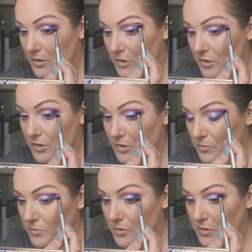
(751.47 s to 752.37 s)
just
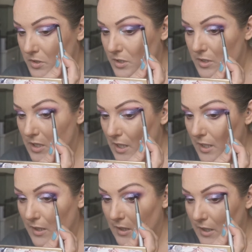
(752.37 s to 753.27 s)
want to
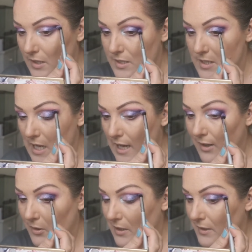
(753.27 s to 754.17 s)
take this
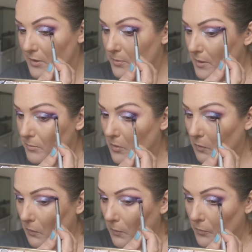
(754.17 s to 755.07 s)
out a little bit
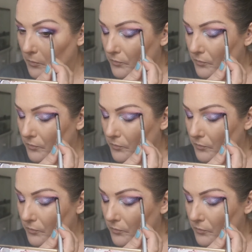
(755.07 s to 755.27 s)
more.